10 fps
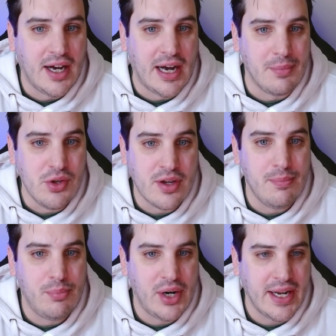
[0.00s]
you can
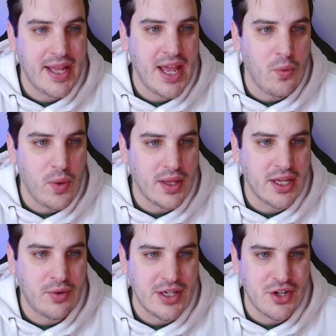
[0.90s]
bring a willing
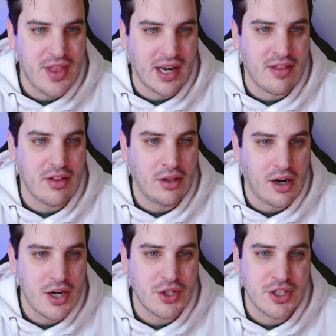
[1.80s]
creature that is
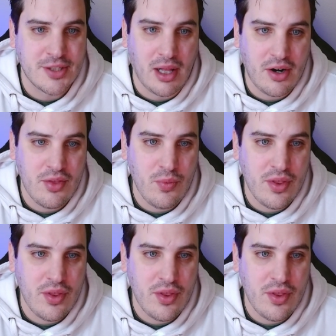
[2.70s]
large or smaller